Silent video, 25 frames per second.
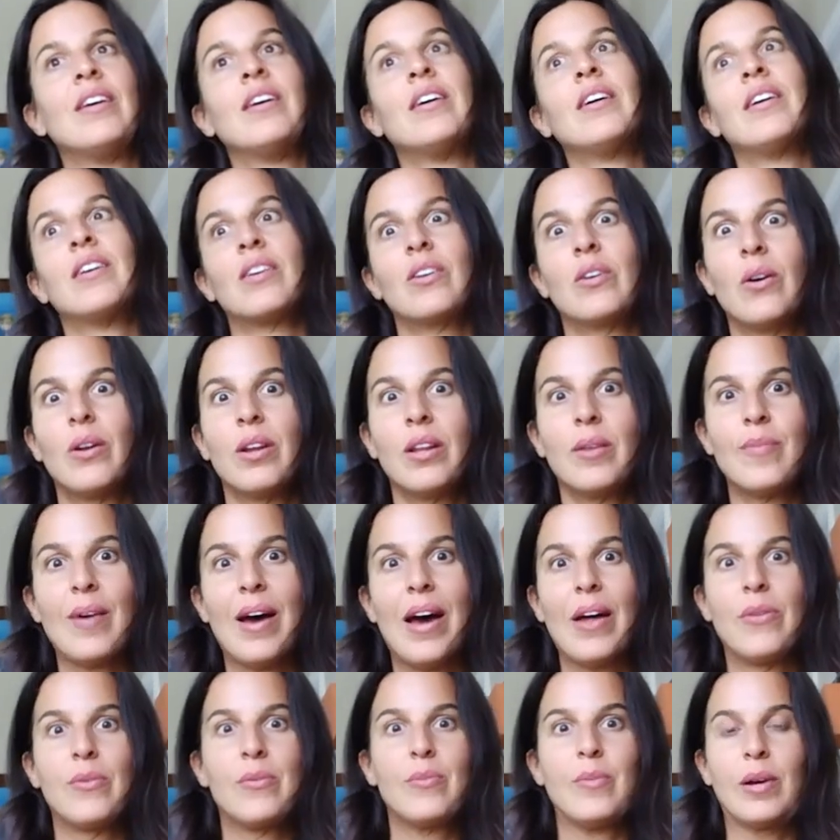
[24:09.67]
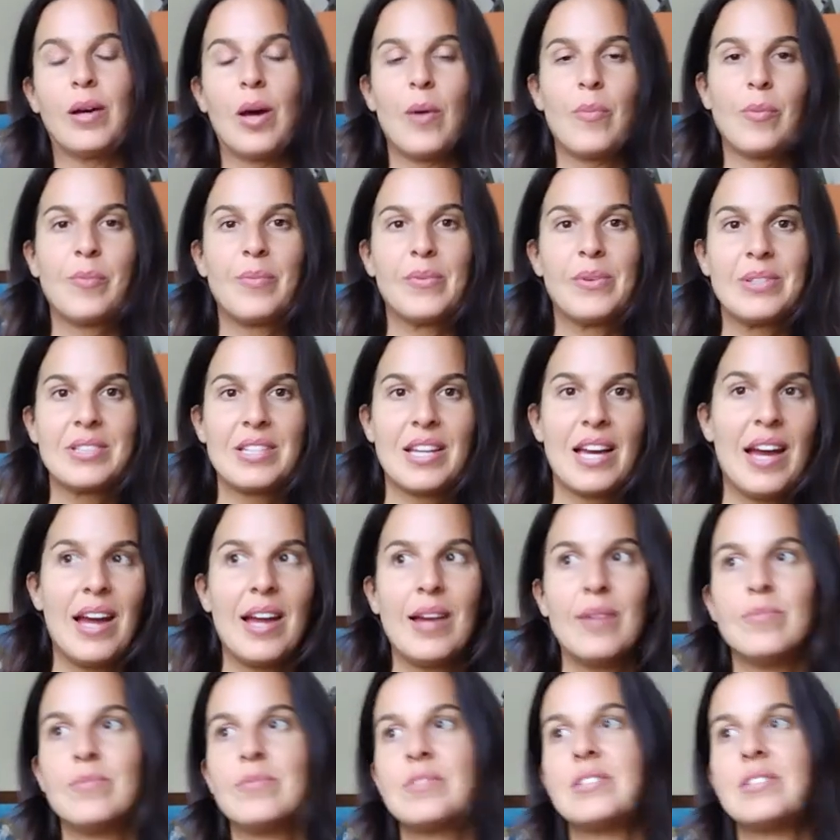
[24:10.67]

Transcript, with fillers: go to the bathroom a couple more times.